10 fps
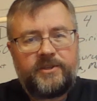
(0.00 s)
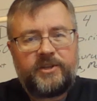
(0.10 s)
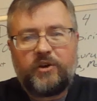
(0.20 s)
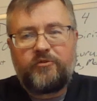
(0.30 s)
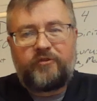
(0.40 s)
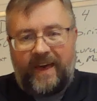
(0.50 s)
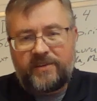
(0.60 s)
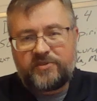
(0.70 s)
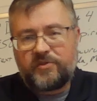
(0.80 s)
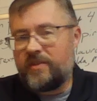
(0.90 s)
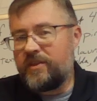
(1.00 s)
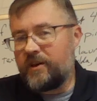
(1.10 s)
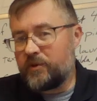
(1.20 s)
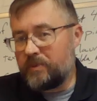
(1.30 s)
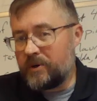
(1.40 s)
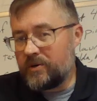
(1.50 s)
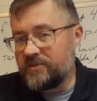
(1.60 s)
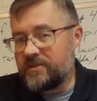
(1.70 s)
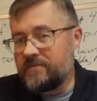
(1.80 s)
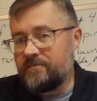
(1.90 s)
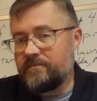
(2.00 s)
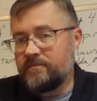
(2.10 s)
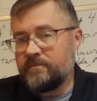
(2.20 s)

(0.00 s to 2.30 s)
you go faster than the other person.